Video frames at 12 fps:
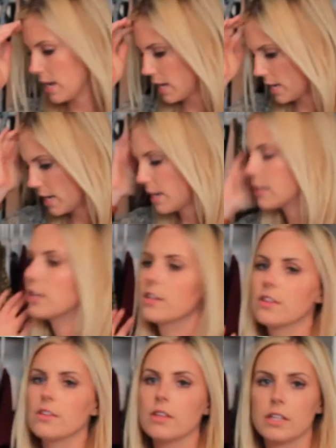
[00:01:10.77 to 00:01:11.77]
And
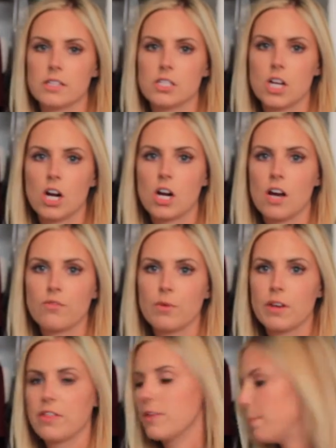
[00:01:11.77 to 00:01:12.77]
let's start off with